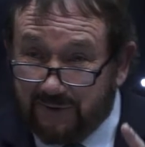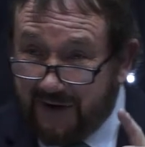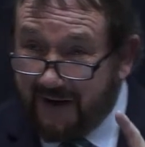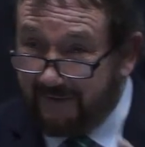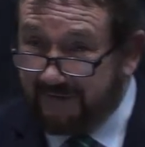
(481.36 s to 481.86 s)
going
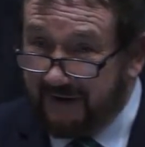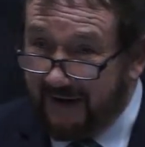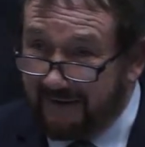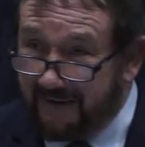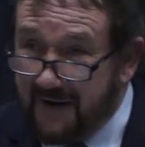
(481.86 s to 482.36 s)
to have to
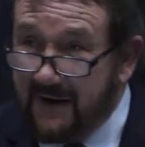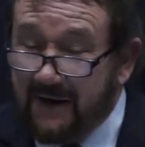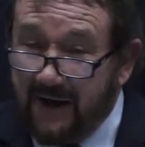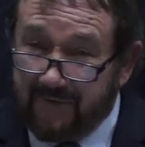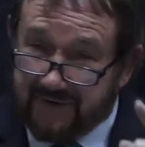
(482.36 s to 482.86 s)
get.
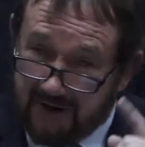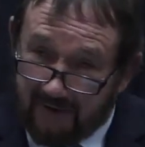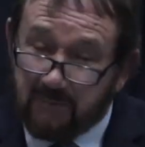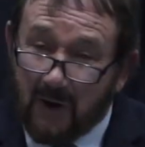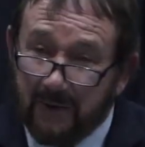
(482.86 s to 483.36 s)
If there's
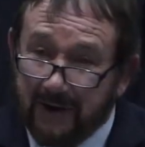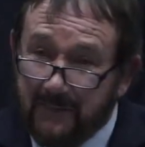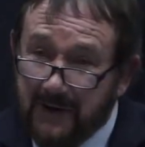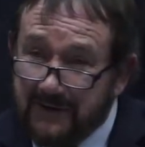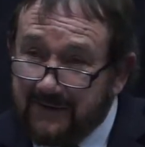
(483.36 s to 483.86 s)
enough public
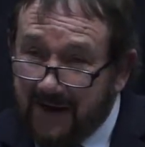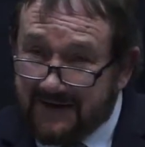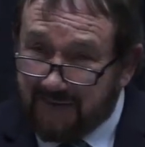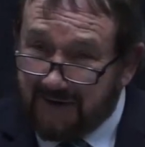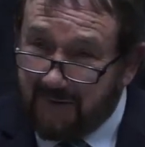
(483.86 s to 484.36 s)
opinion,
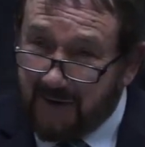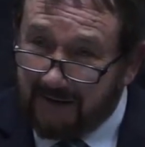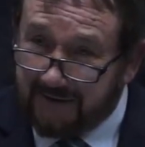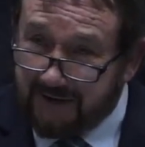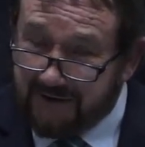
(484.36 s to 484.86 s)
they'll sway the
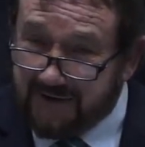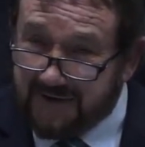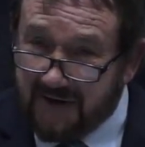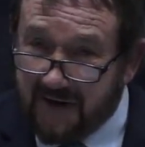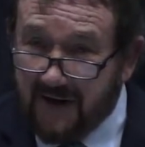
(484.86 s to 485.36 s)
politicians.
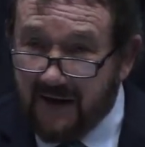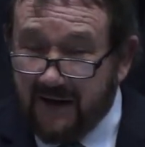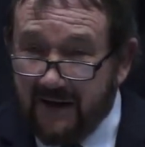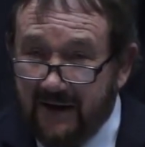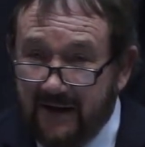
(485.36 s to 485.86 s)

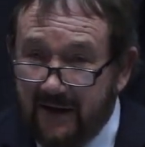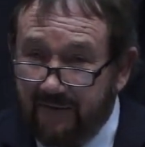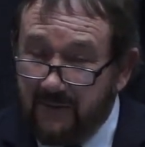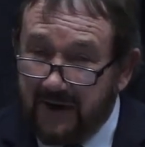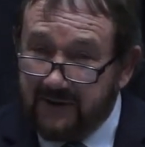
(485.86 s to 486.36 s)
If
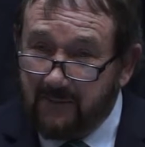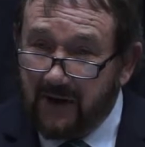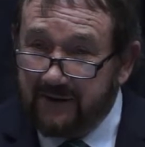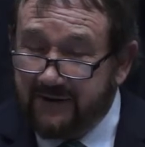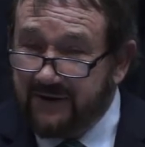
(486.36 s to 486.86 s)
you make the
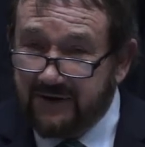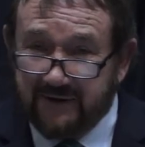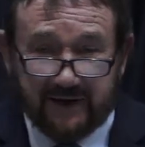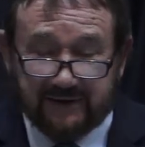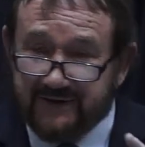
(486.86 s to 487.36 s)

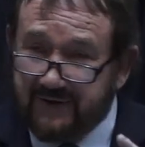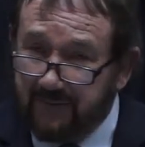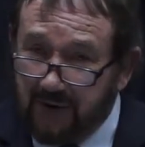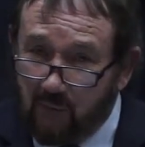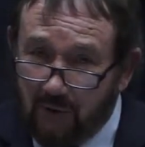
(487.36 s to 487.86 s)
politician think there's
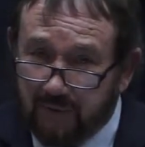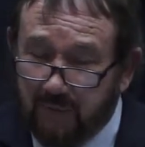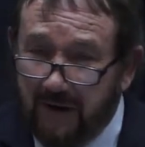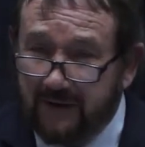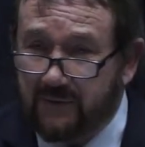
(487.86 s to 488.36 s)
something
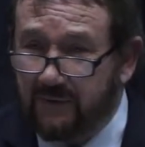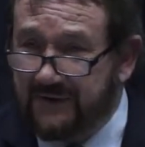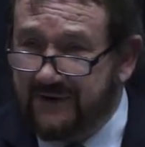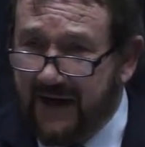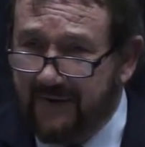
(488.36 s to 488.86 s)
worthwhile they're going
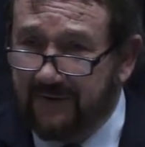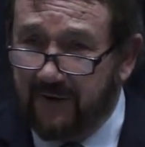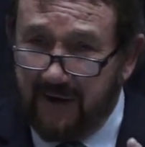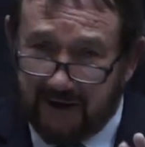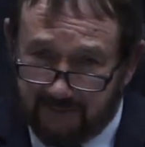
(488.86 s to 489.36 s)
to save in
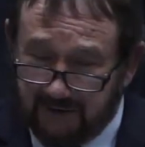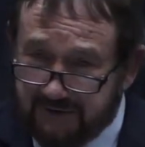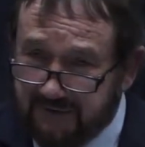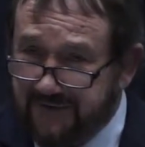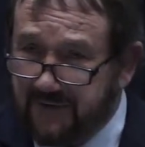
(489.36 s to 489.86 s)
their health
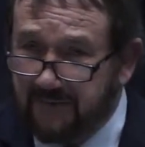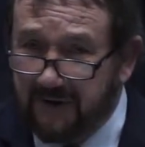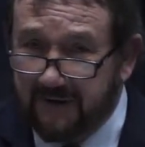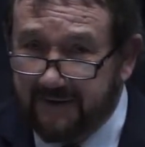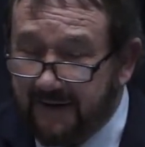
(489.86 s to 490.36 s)
budget or something
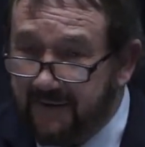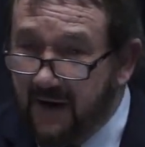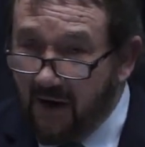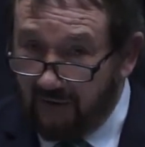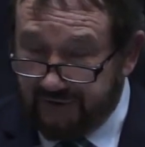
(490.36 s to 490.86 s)
like
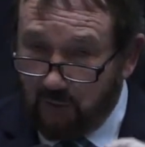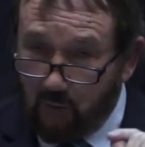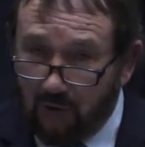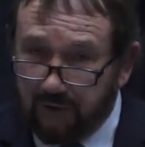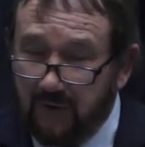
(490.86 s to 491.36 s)
that, or it's a
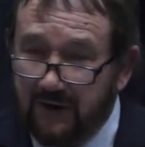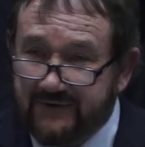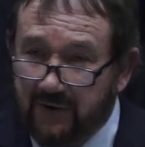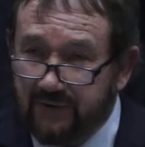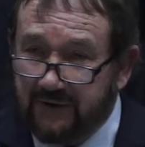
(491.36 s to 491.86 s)
worthwhile
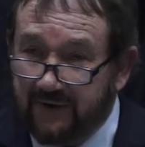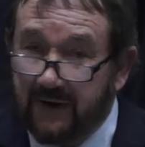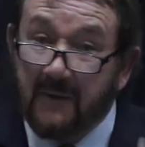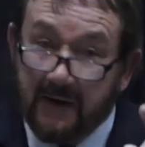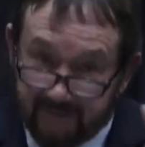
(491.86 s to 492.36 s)
social
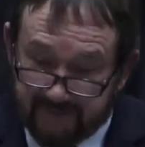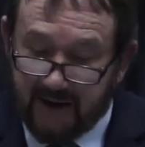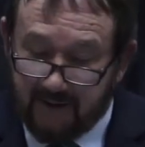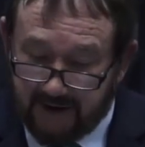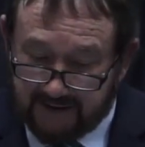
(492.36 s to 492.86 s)
thing,
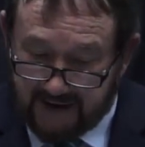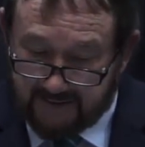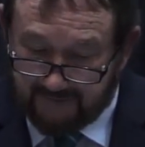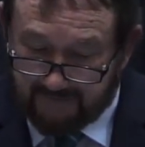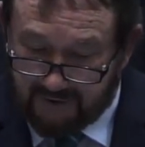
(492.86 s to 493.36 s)
they'll make it
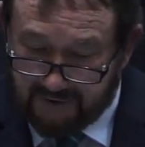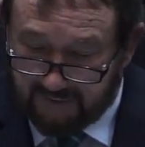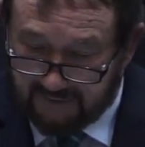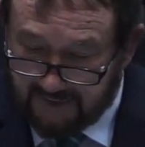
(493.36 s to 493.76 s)
happen for you.